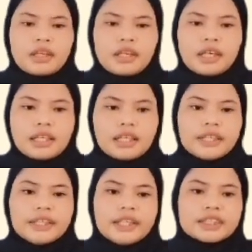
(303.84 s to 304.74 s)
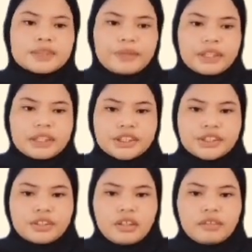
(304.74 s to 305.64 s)
All other
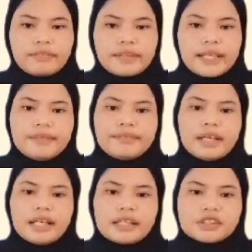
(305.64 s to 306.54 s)
aspects of life are